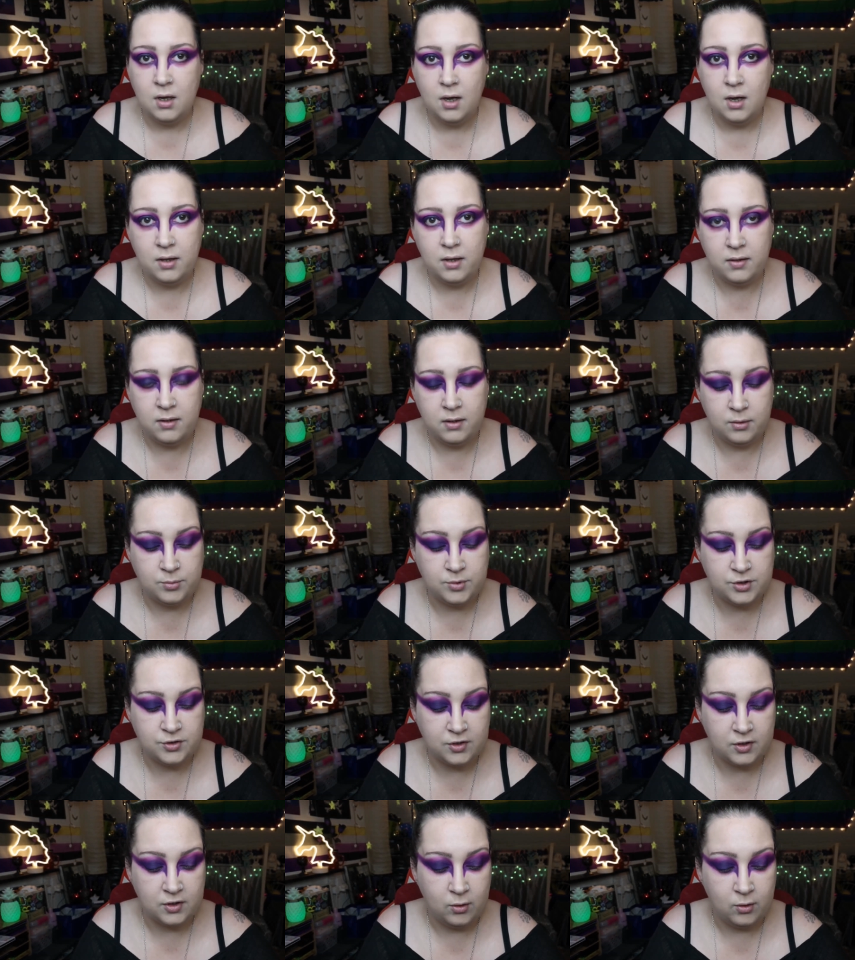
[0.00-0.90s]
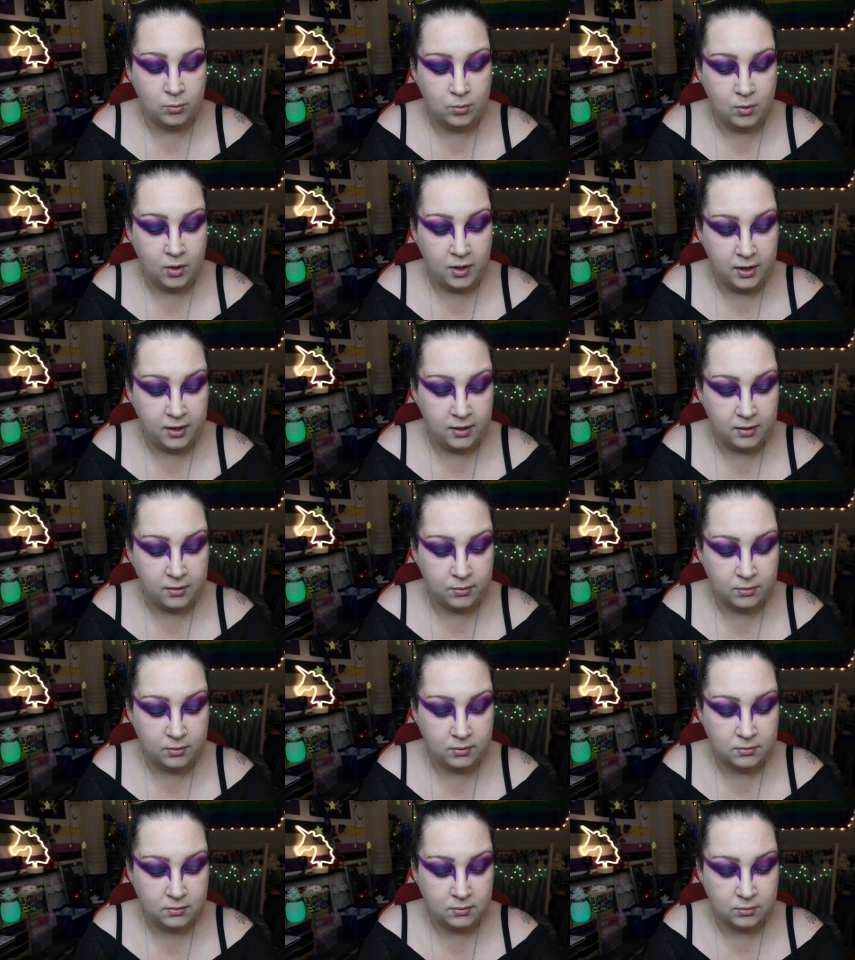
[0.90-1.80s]
And then I'm just going to white
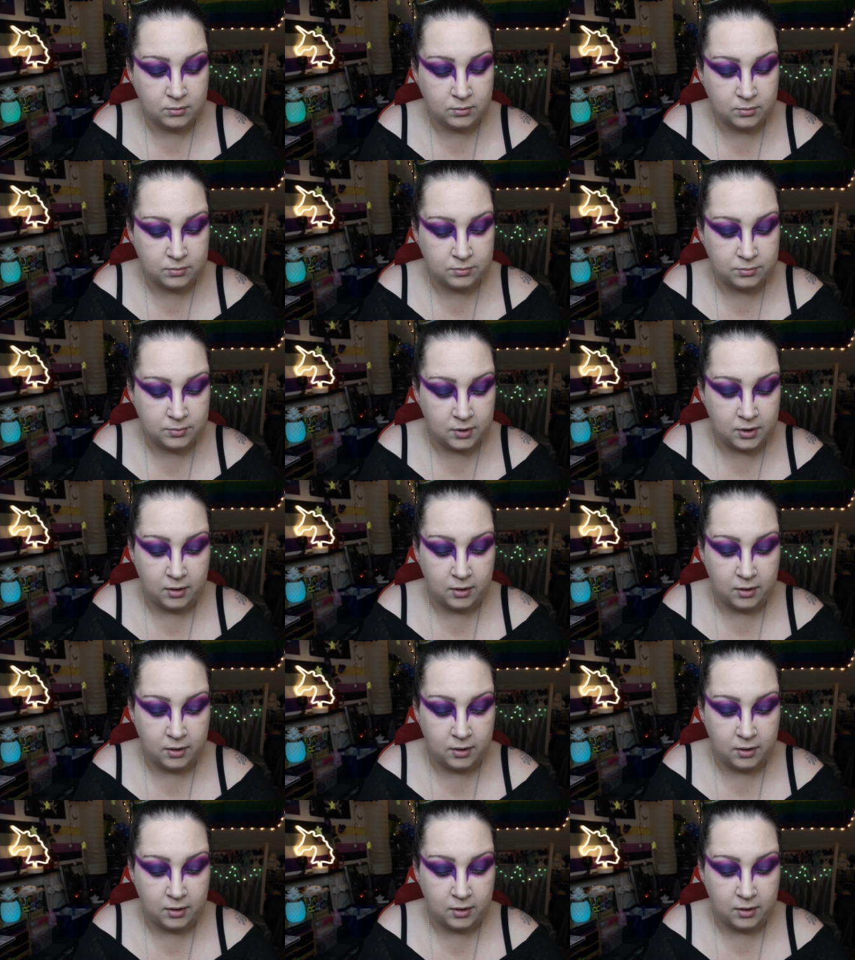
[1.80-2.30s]
out, or